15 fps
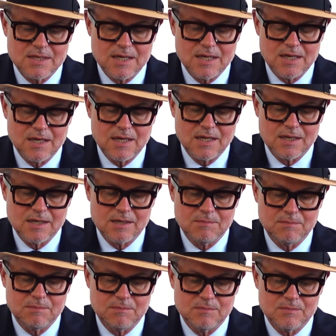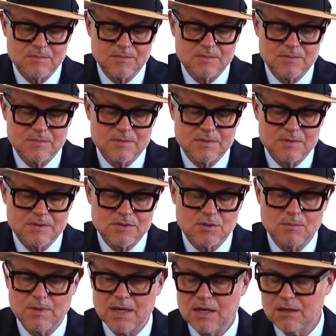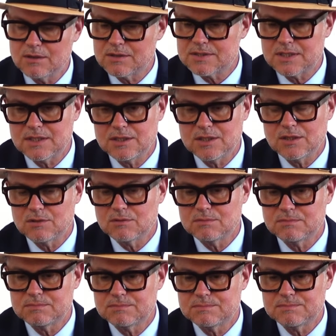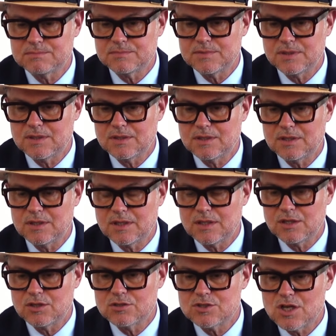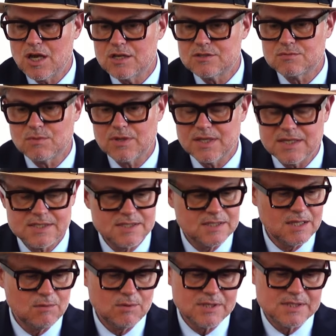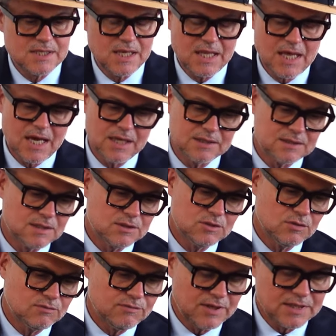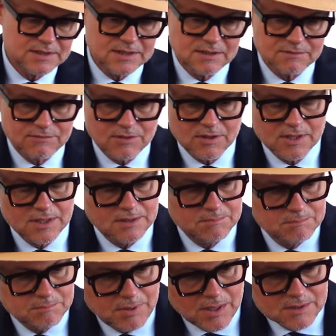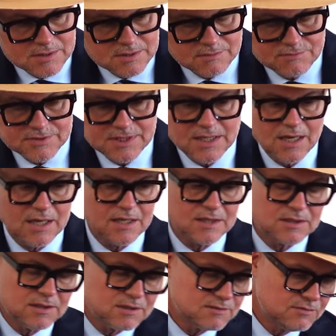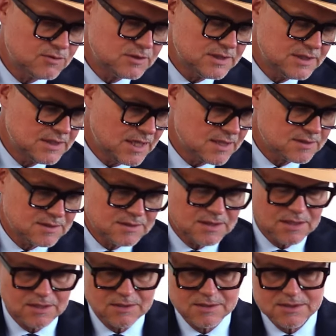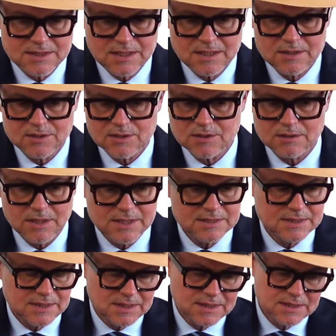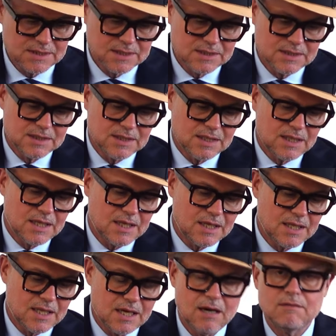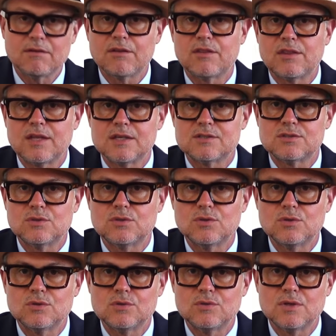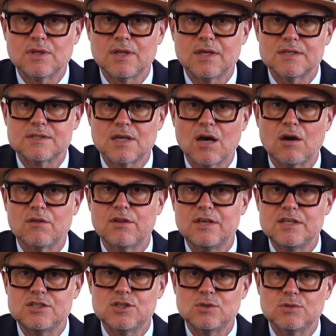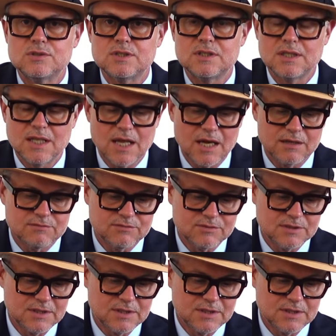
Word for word: um, so my lawyer said, you know, the judge, when they, they will see that, that you're fighting for a box of cigars that costs 40,000, they're going to say you're crazy. And they have other things to do. There's other issues in life